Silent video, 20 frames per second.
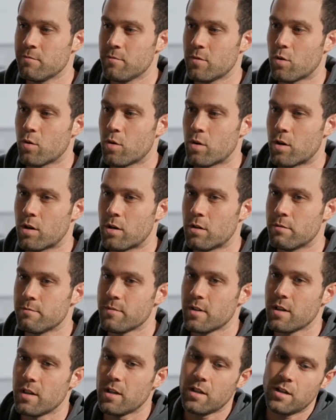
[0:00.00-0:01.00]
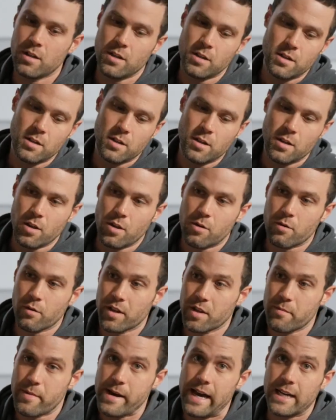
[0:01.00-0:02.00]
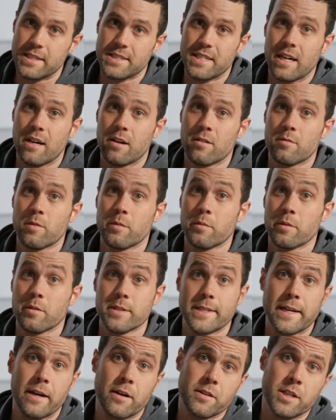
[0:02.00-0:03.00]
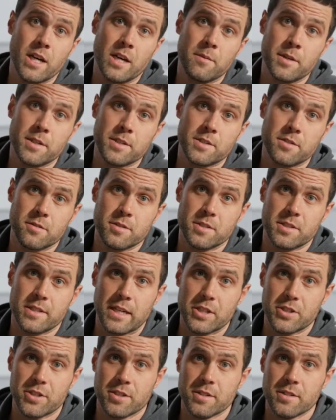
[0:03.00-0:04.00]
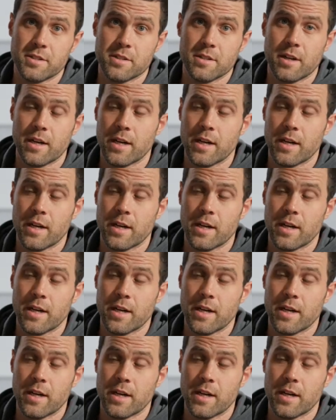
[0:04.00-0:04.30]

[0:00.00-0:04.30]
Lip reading: Or throwing the pack down when we were down climbing certain sections,